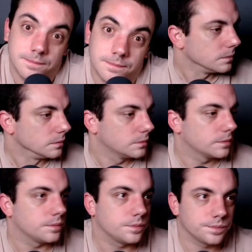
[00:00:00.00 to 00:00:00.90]

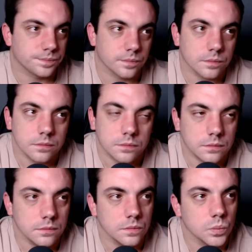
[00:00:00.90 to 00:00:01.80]

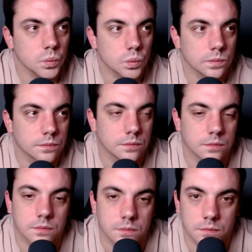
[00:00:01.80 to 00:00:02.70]

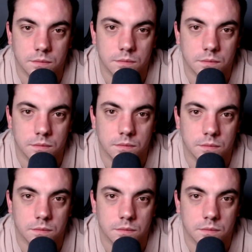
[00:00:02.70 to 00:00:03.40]
Nothing is said.